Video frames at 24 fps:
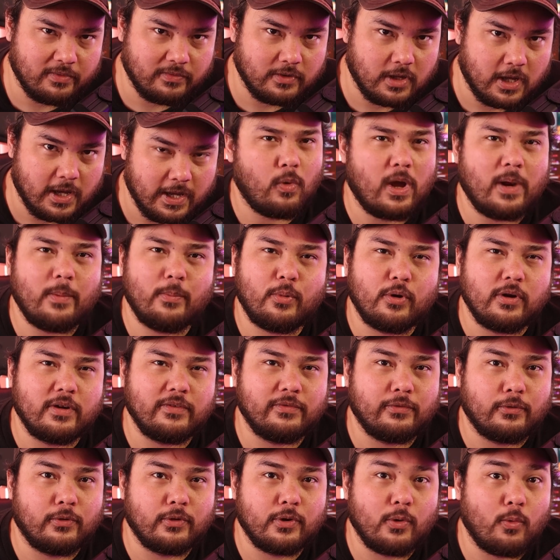of light.
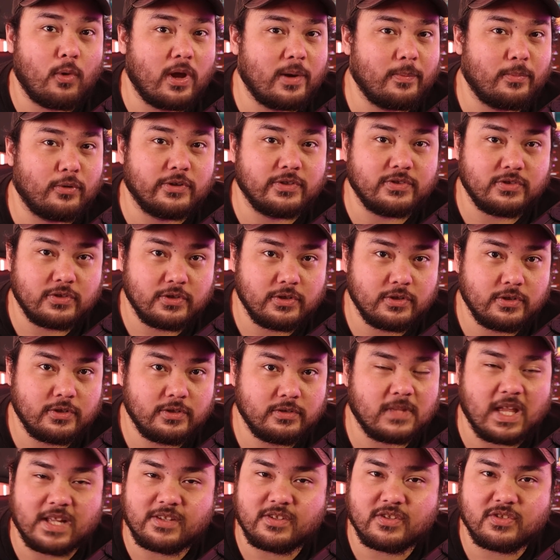1.4 to
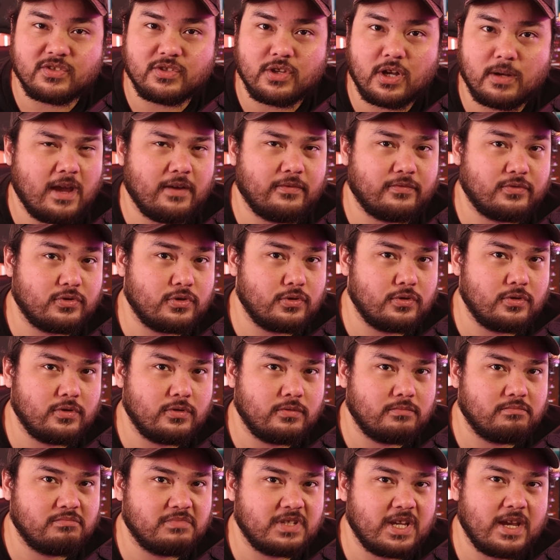1.2, that's a stop.
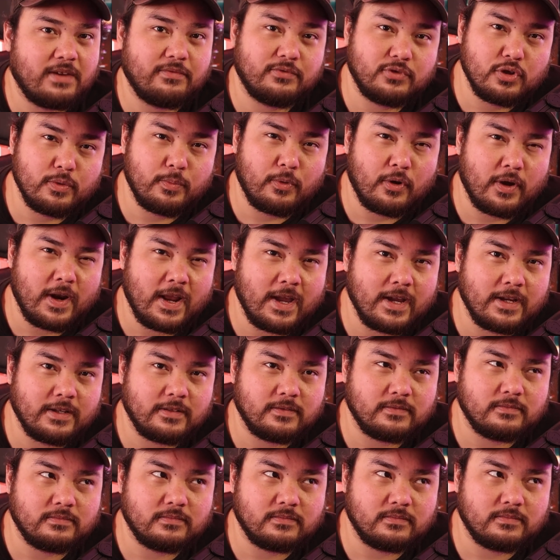f2 to f2.8,
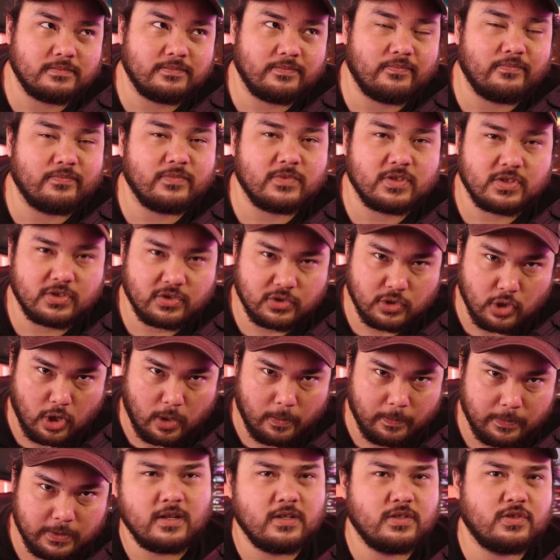
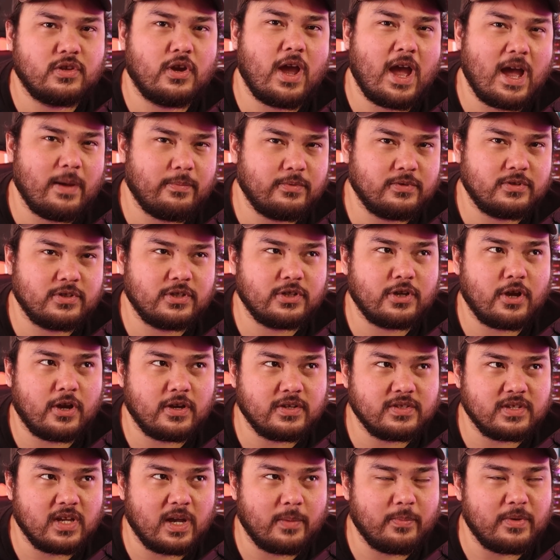stop. So aperture
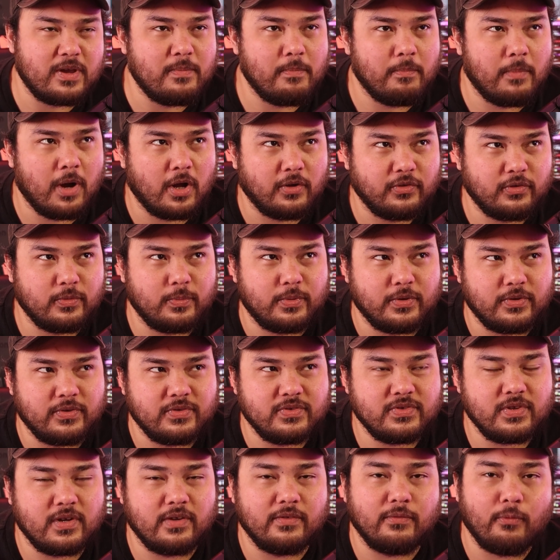goes up in
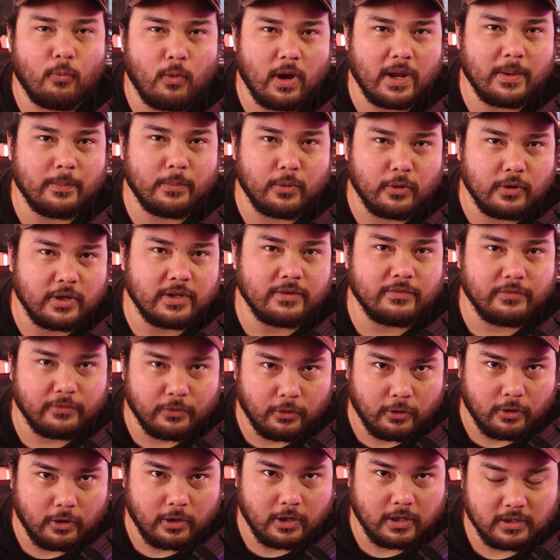multiples of
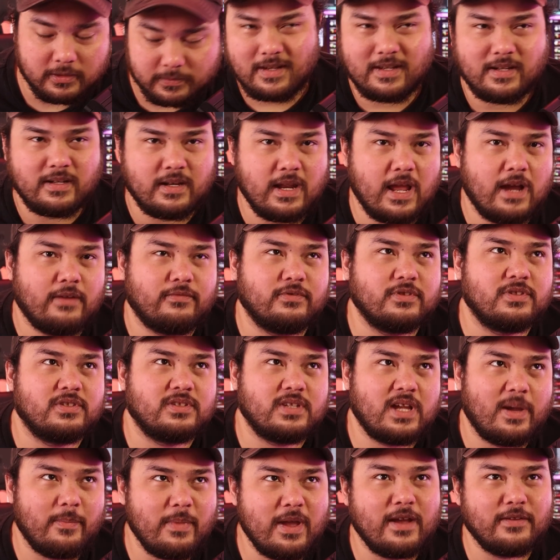1.4. Now for
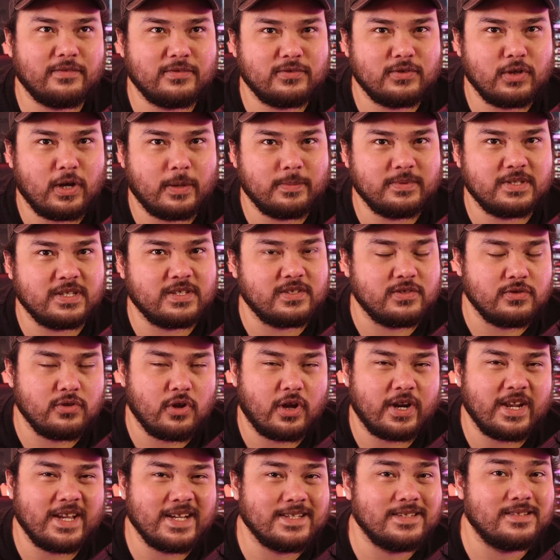some f-stops, it's
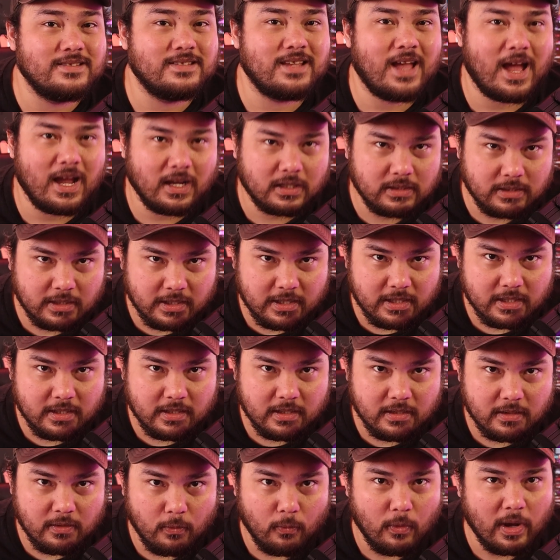not
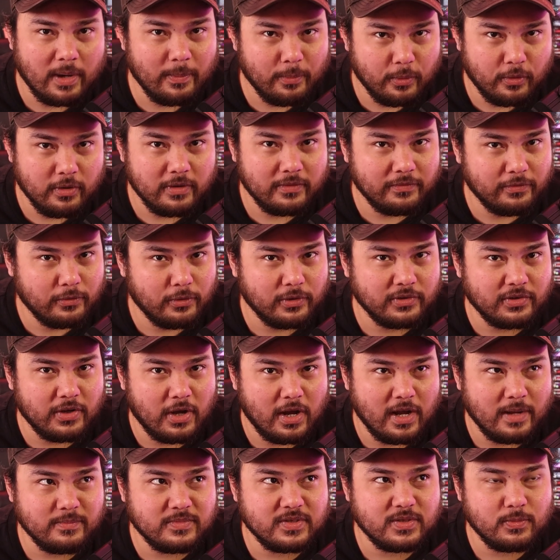exactly 1.4
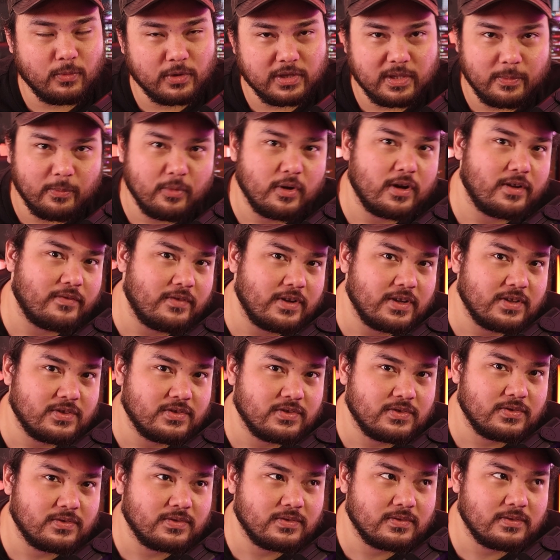times what the
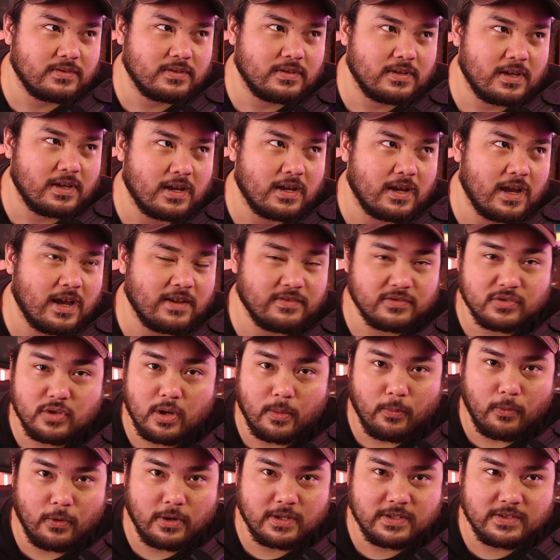previous
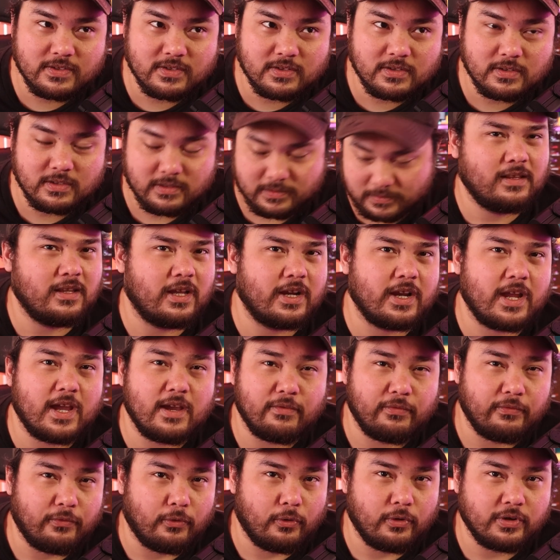f-stop was. Like
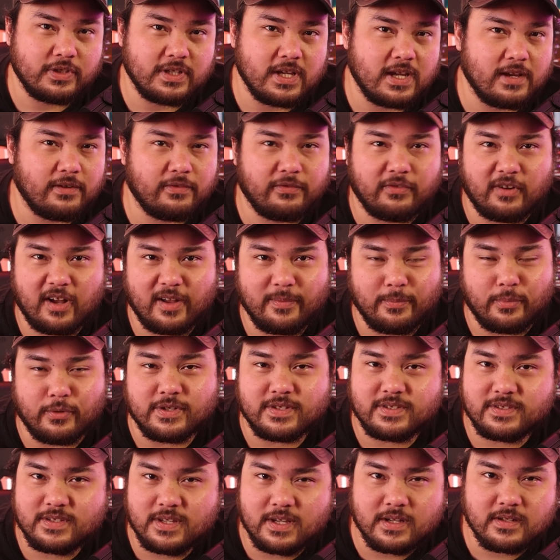f4 to
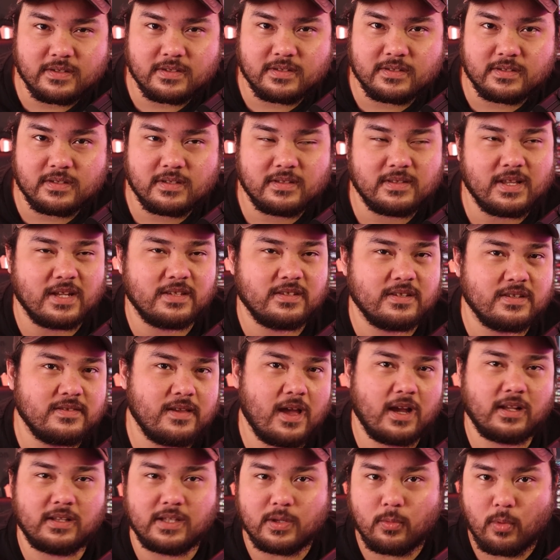f5.6, that's
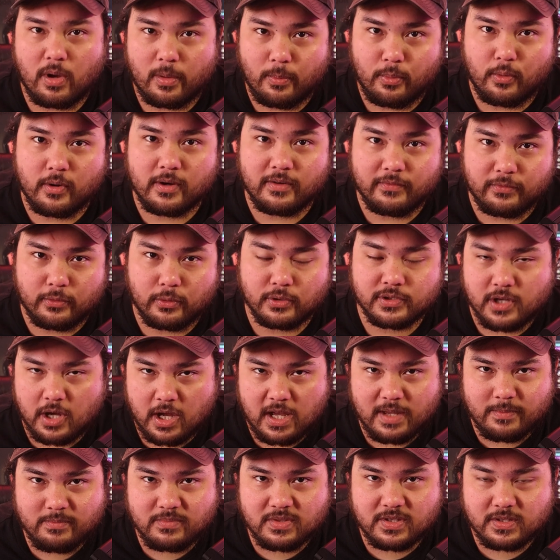exactly 1.4
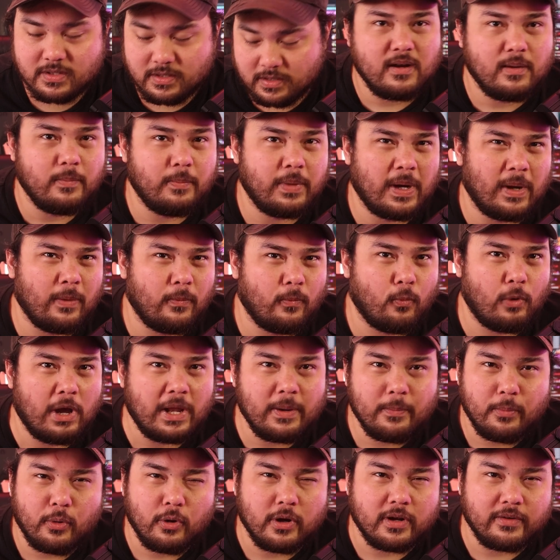times. But
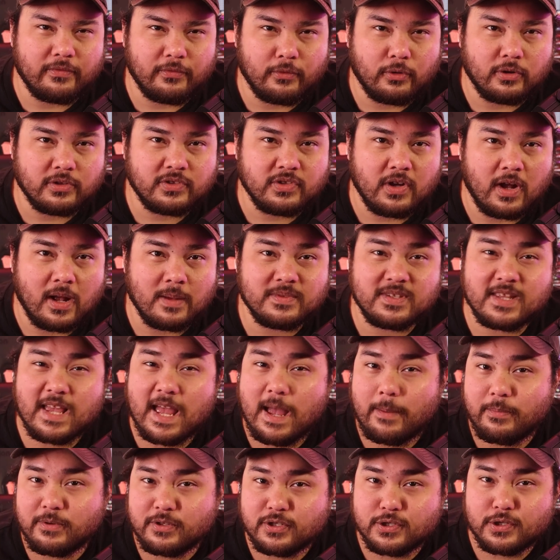1.4 times the
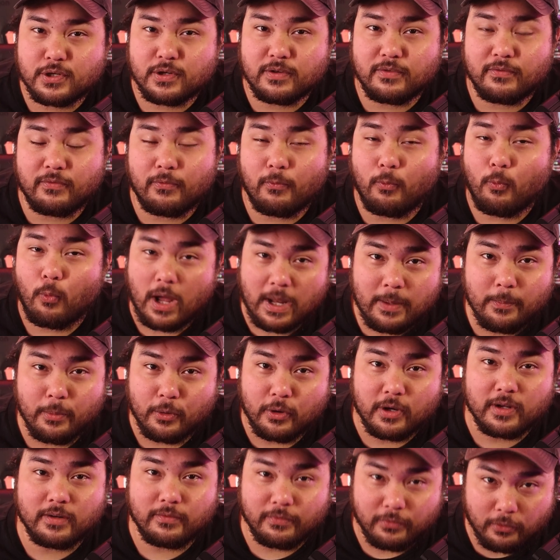aperture of
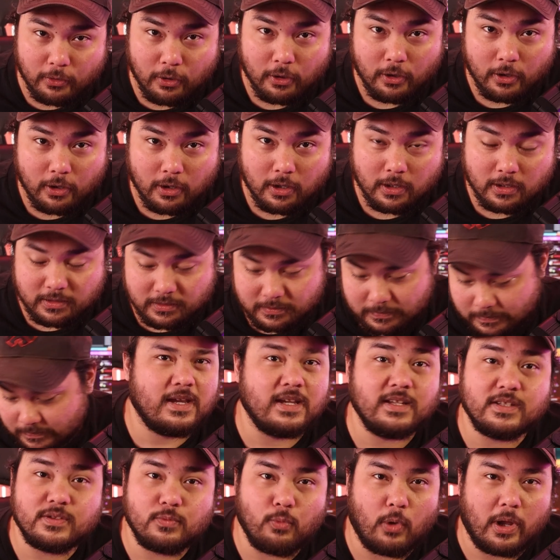1.4
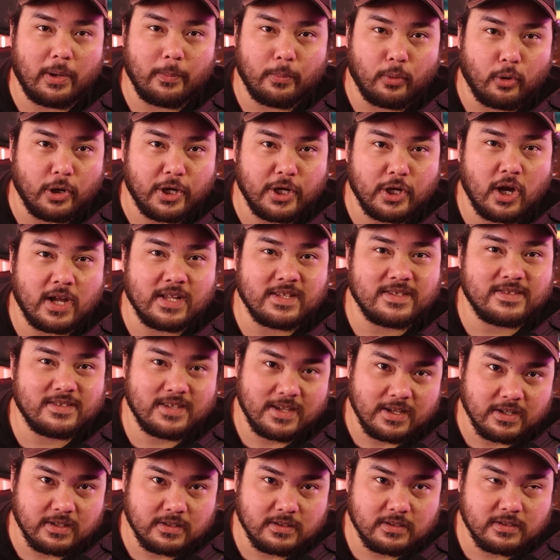is
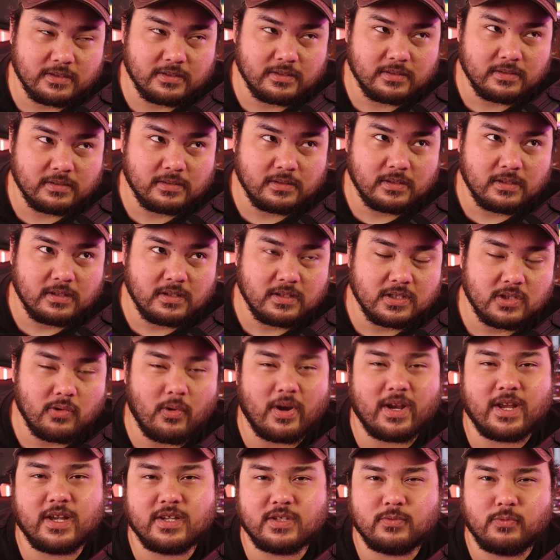1.96. So
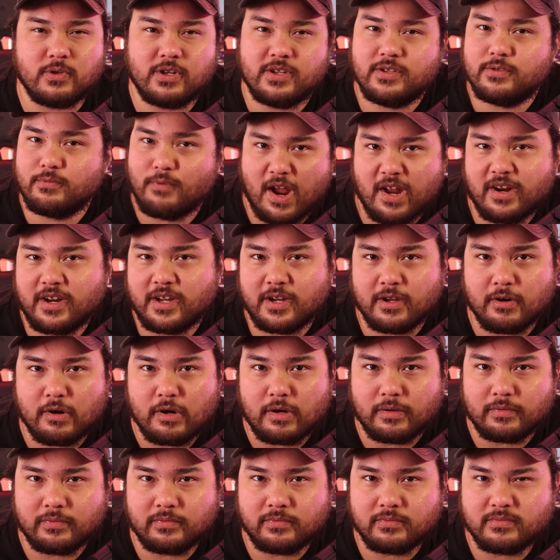I guess we're just rounding it
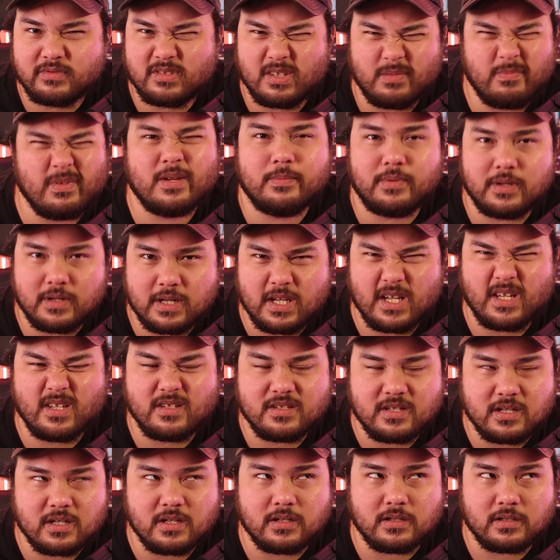off to be a bit
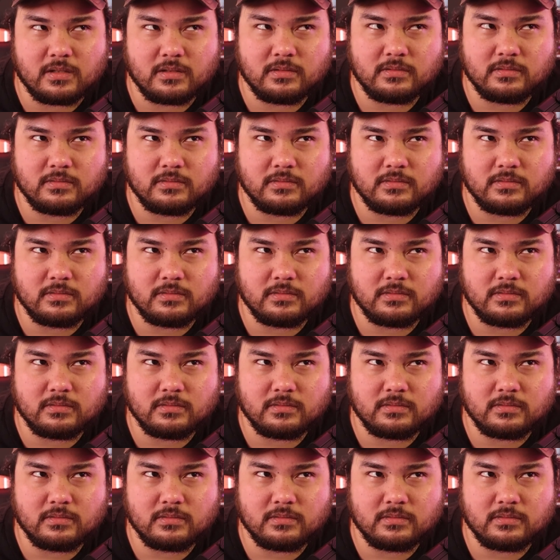easier